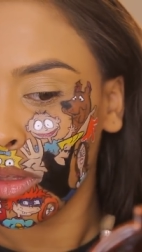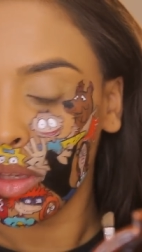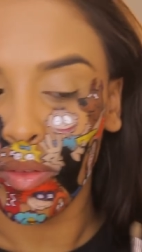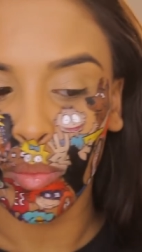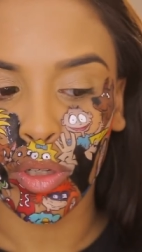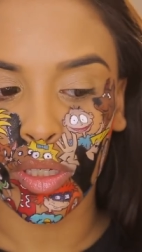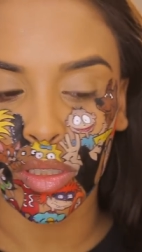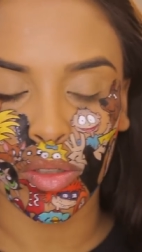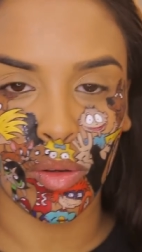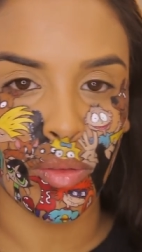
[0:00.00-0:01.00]
if I'm
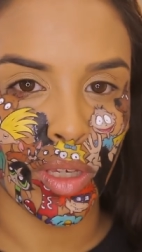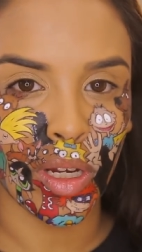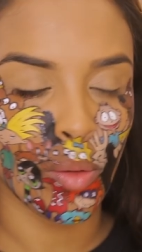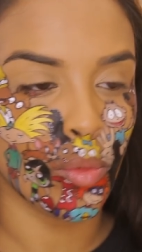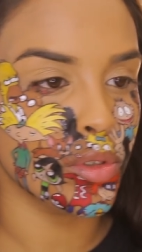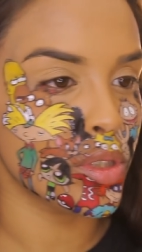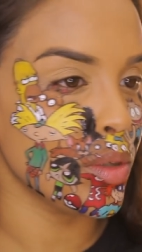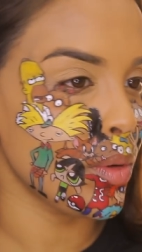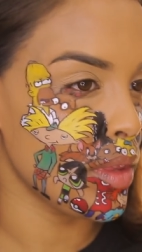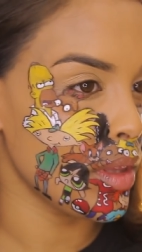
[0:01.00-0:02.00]
honest, I don't think I want
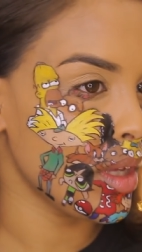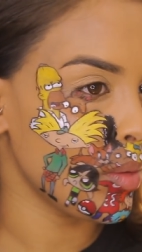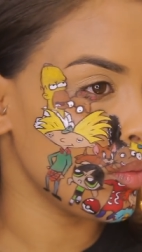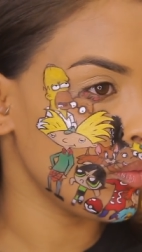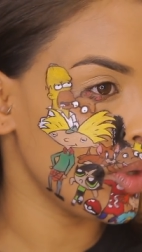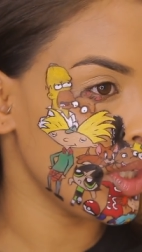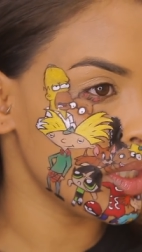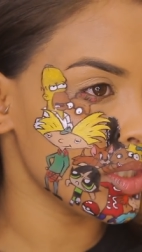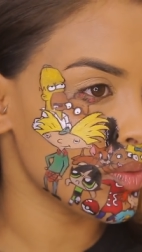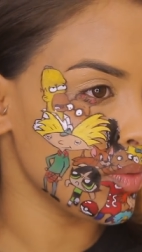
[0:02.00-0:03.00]
to. I think that will really
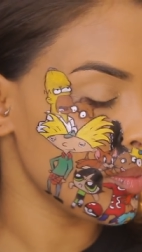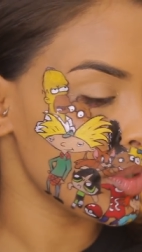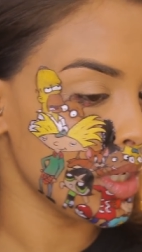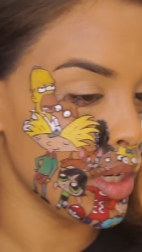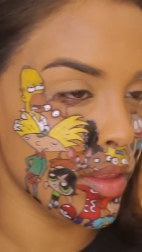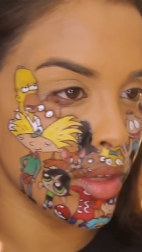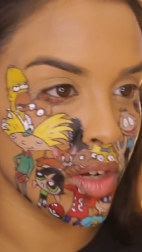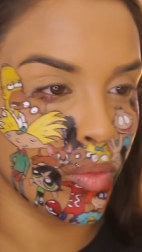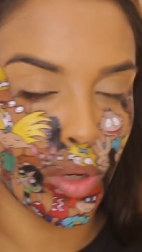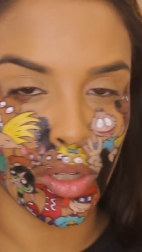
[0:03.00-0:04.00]
disrupt it, and I think
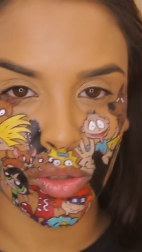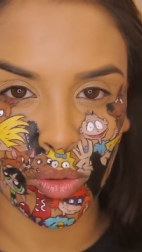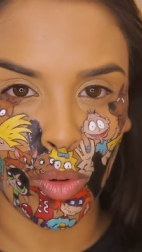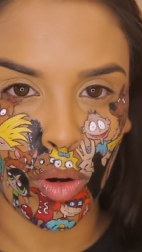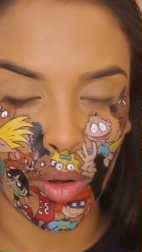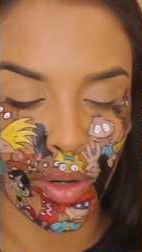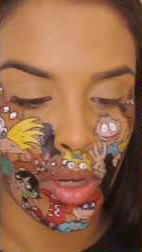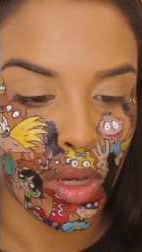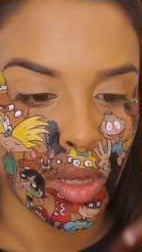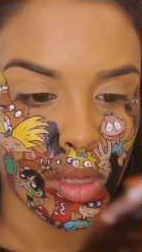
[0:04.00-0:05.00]
I've worked too hard
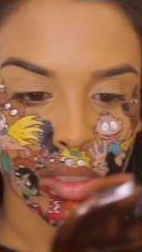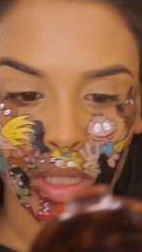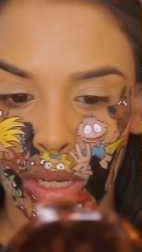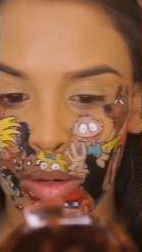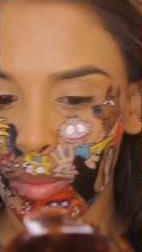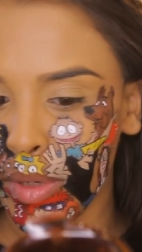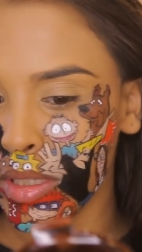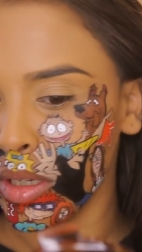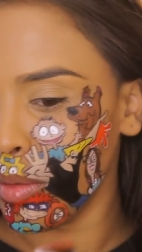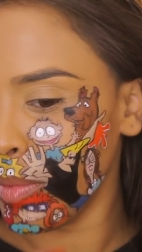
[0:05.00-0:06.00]
to kind of
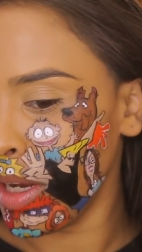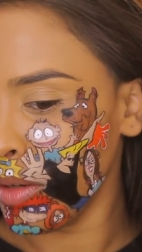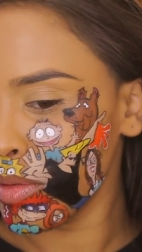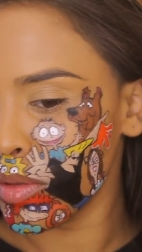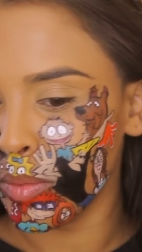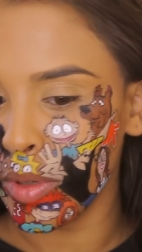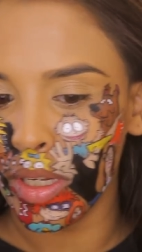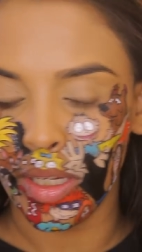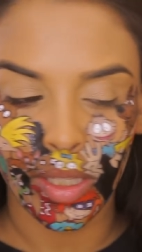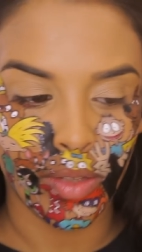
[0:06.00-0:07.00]
mess it up now. So I'm
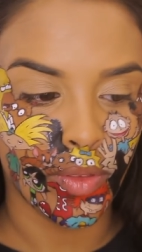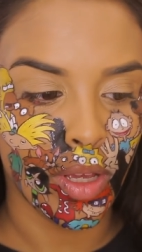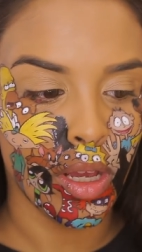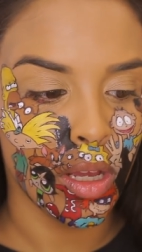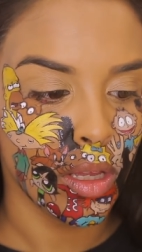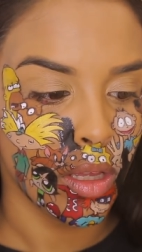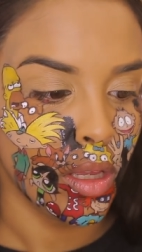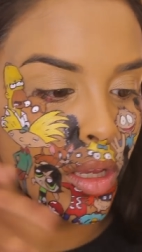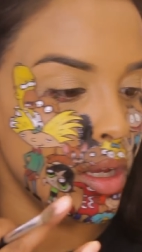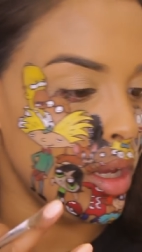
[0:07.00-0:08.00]
going to leave that,
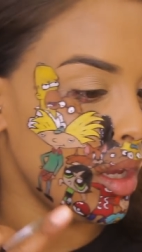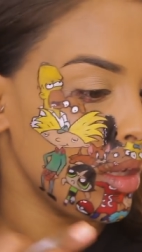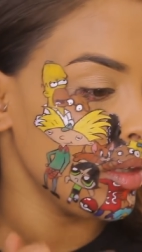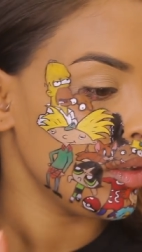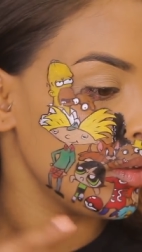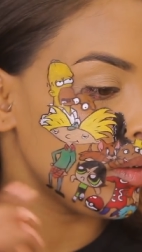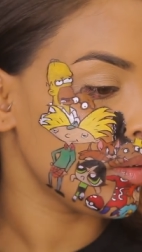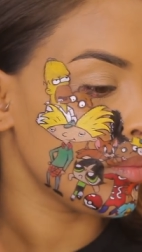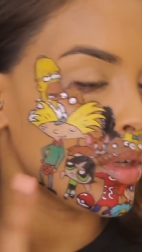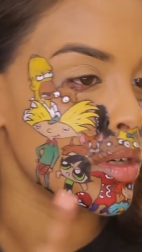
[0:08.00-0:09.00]
and
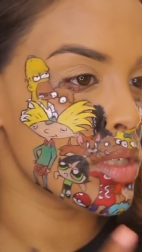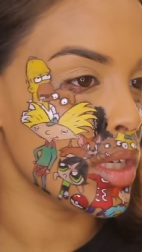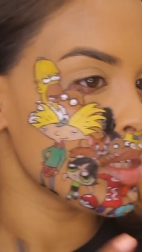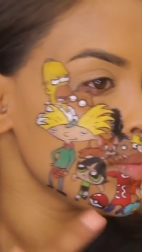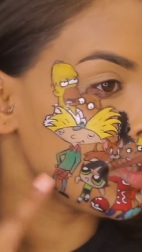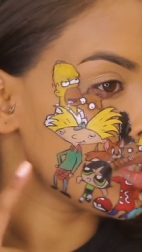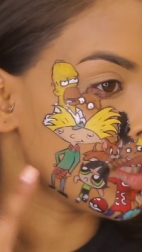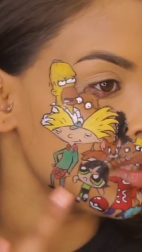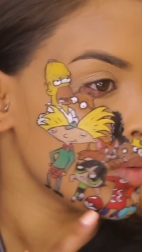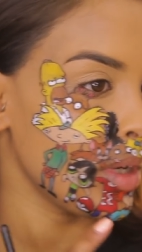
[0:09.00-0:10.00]
because I guess my
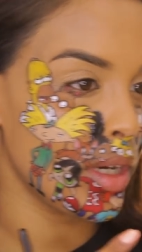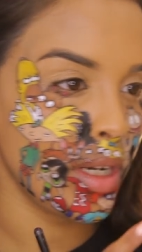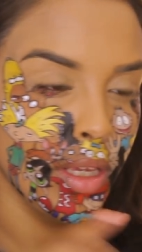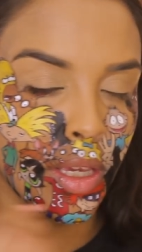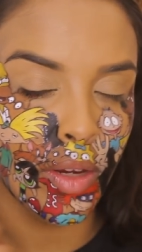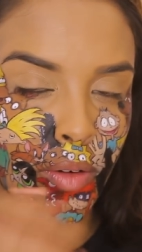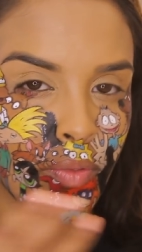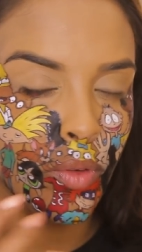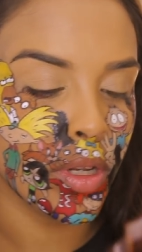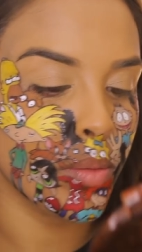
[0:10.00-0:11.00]
skin's quite clear here, I
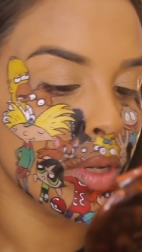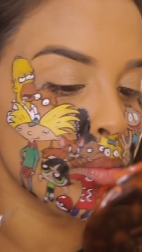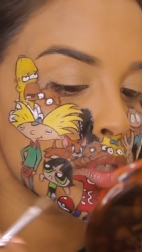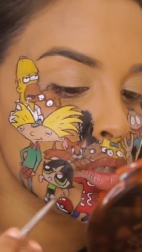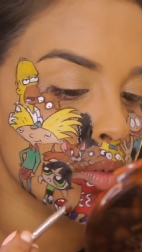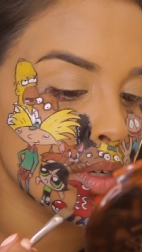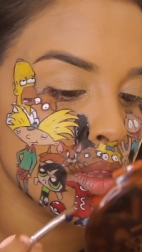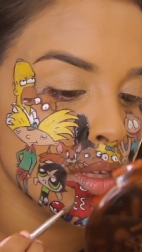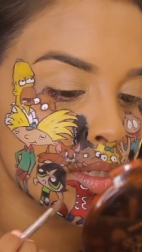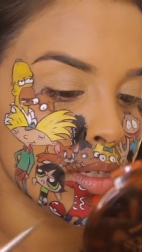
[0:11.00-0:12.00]
haven't got any blemishes or
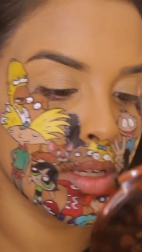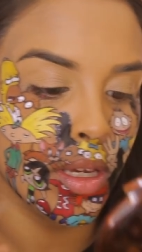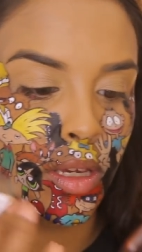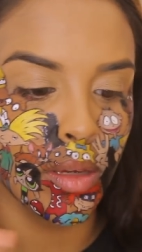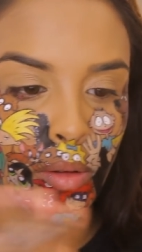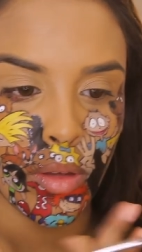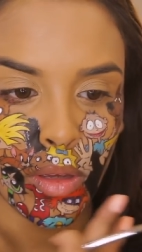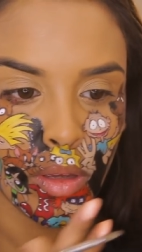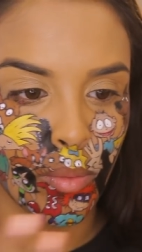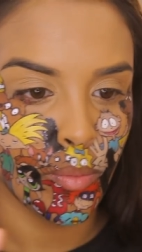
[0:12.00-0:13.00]
anything down here.
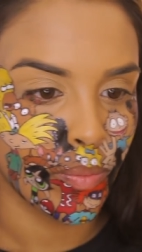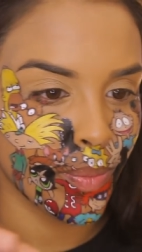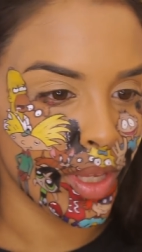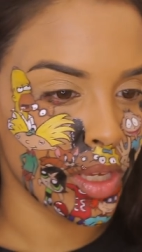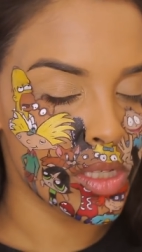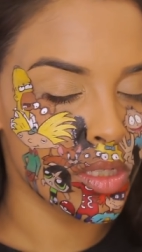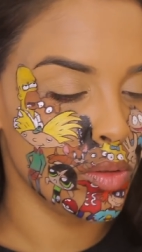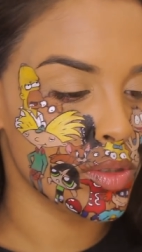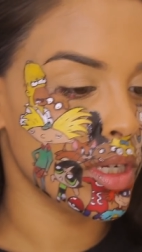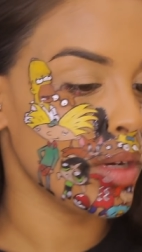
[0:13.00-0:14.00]
I guess it
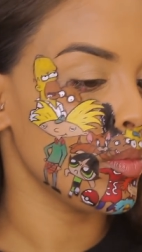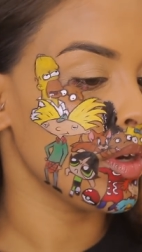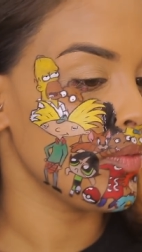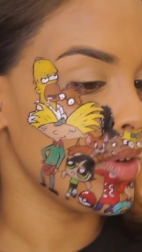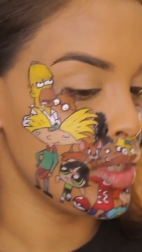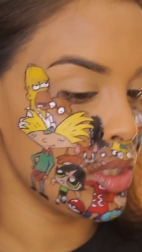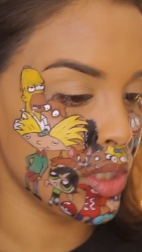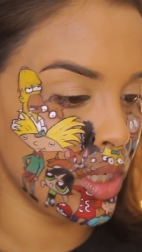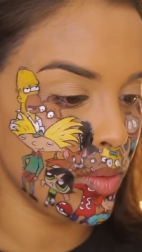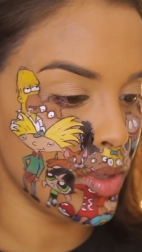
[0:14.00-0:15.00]
looks like I'm wearing
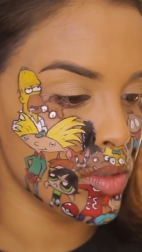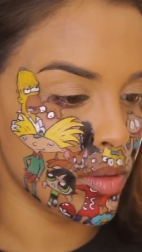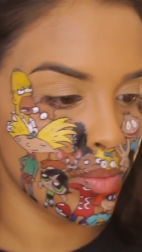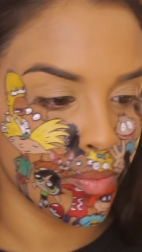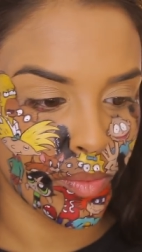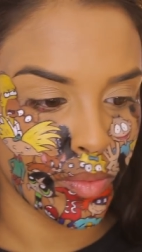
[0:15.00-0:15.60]
foundation anyway, so I'm